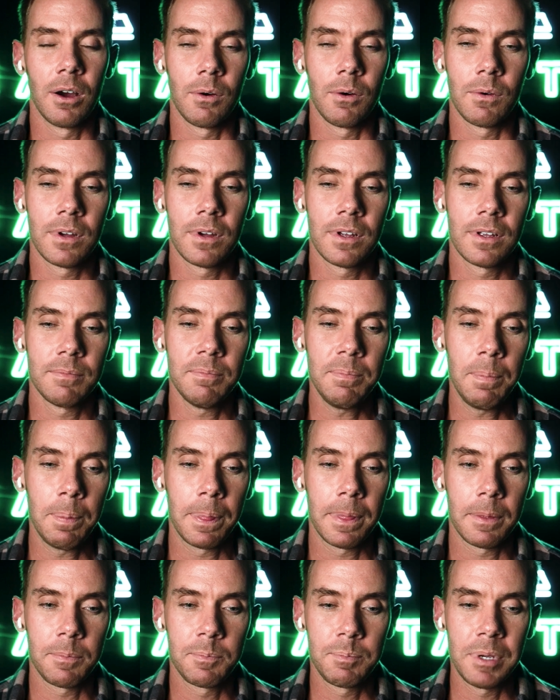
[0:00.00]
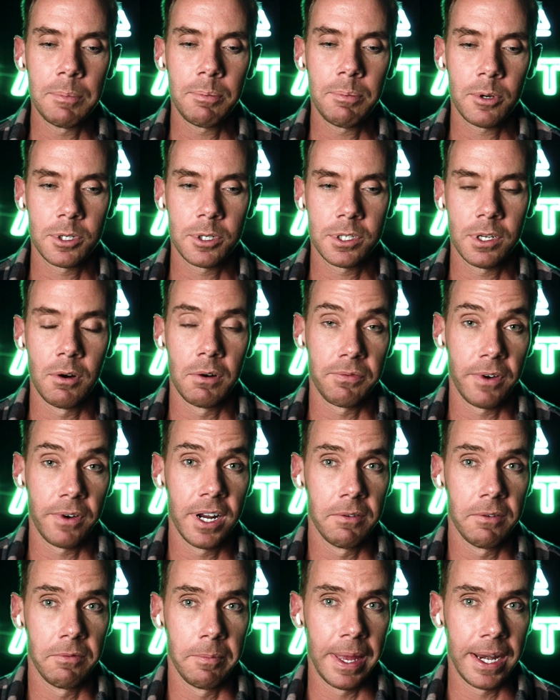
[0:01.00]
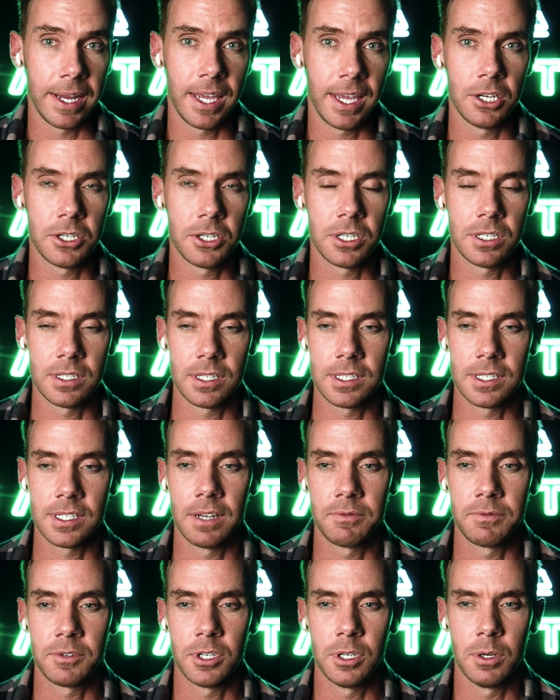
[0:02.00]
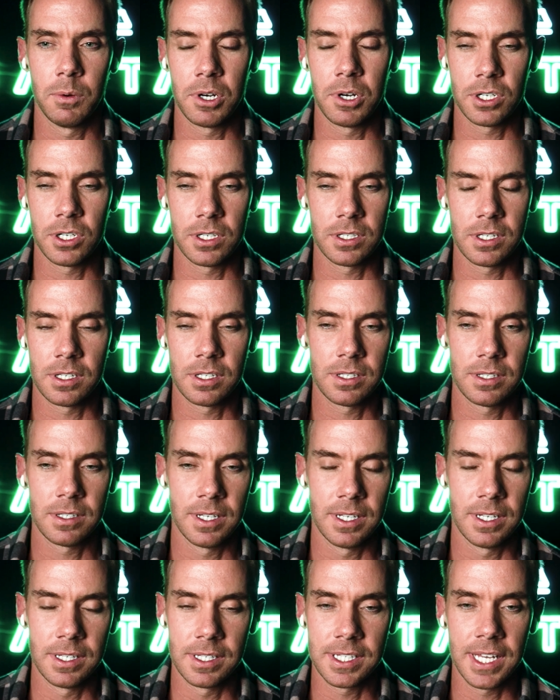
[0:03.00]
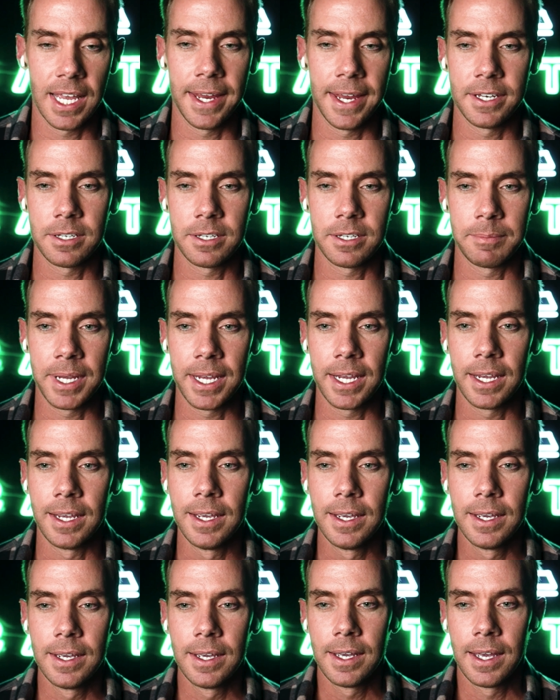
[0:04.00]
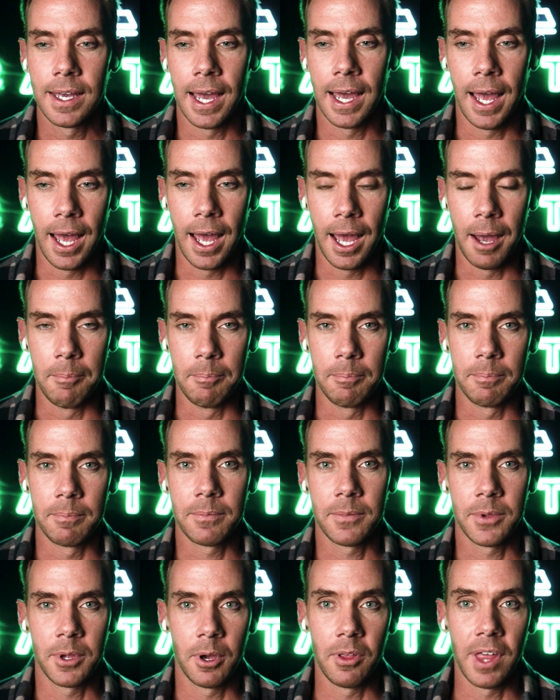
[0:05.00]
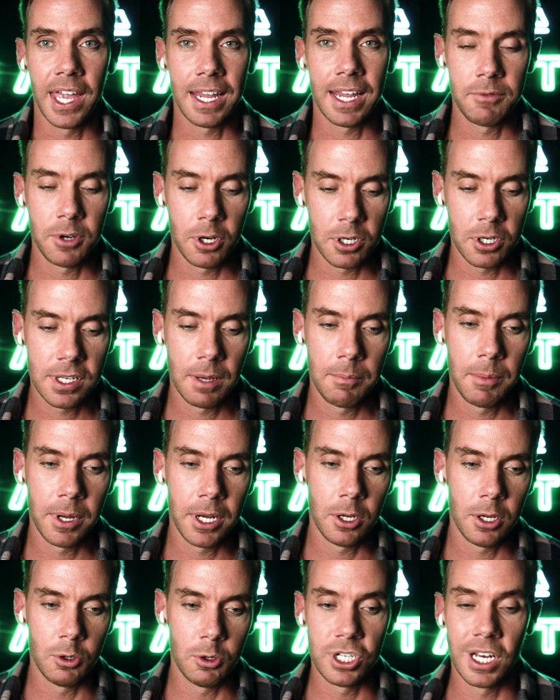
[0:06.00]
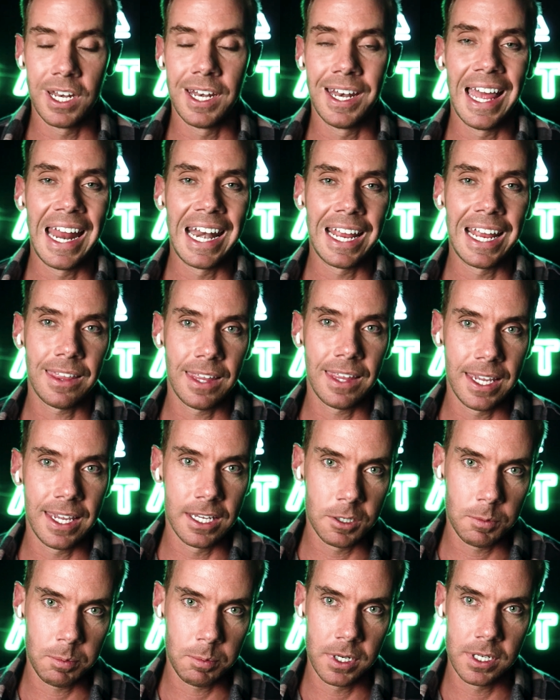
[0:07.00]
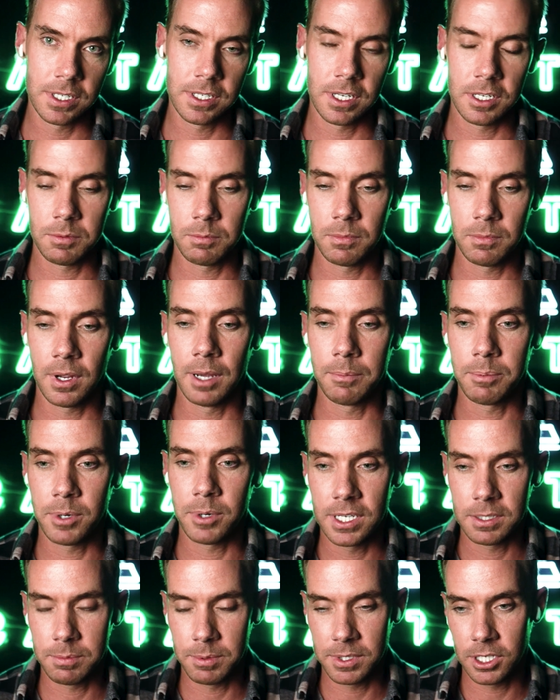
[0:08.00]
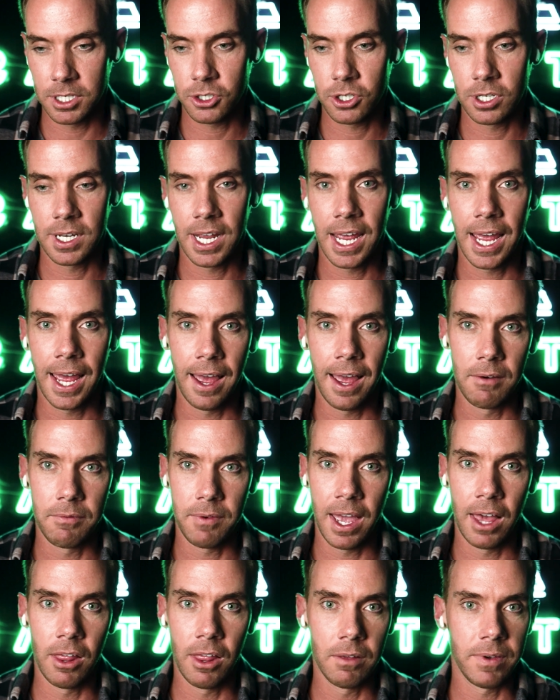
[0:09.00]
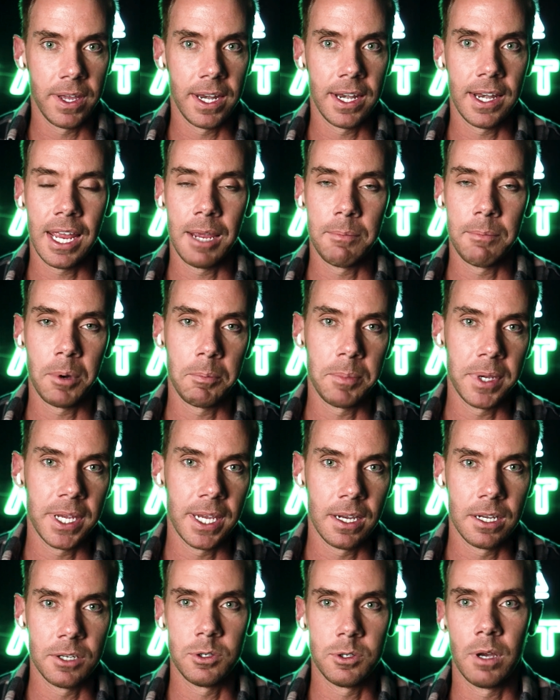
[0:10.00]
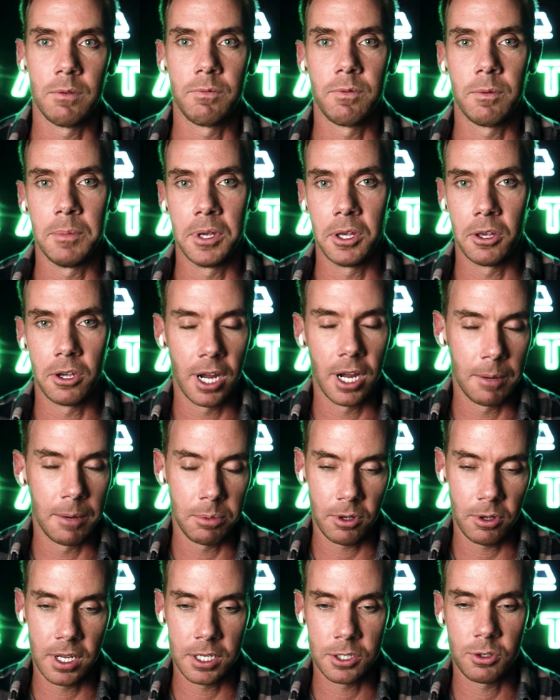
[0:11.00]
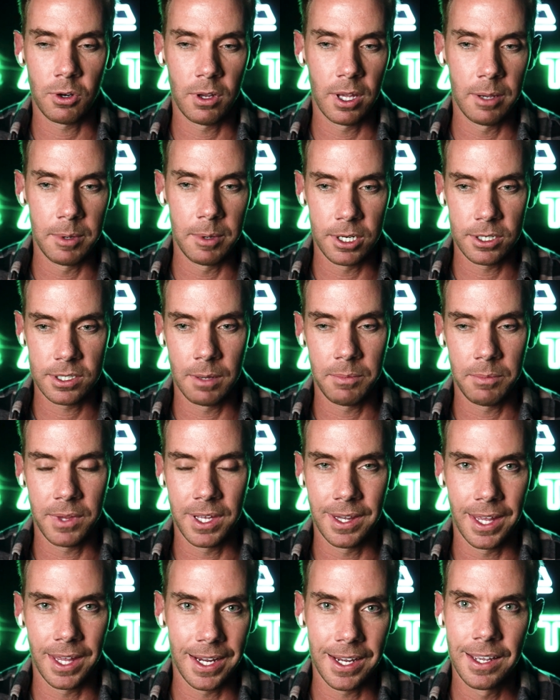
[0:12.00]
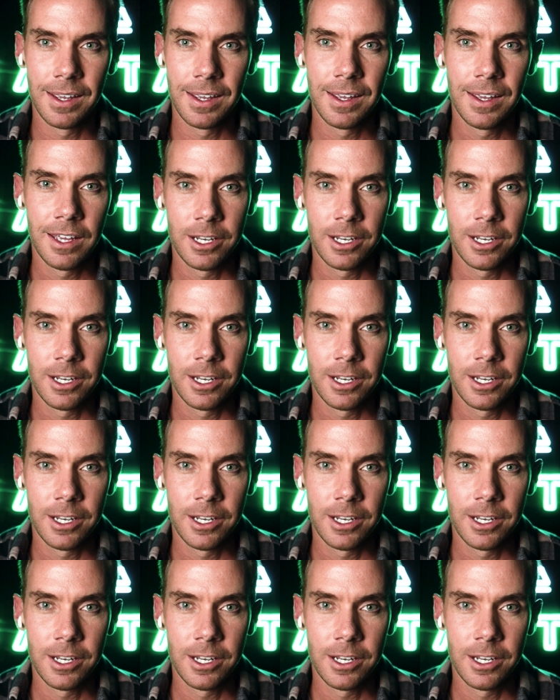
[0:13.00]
know, people are so afraid of medications and stuff too, which is just insane to me. Um, you know, like if you're somebody who genetically is predisp- uh, predispositioned to have elevated ApoB because you have familial hypercholesterolemia or something, like